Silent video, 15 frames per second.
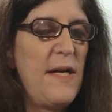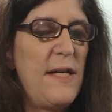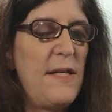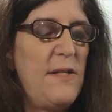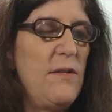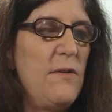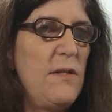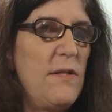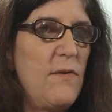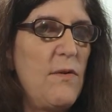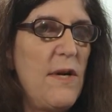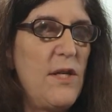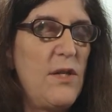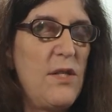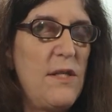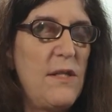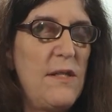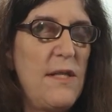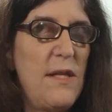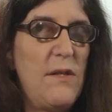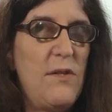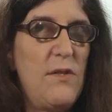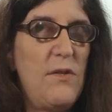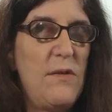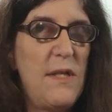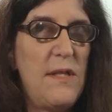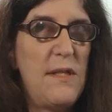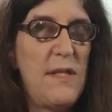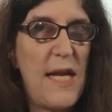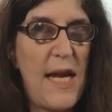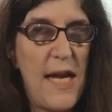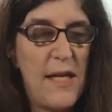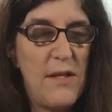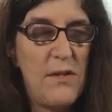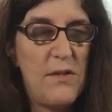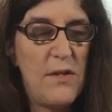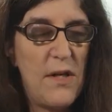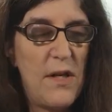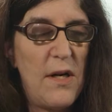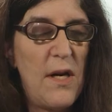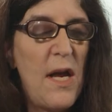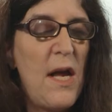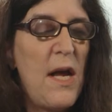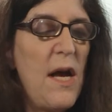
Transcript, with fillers: a series of questions that the students answer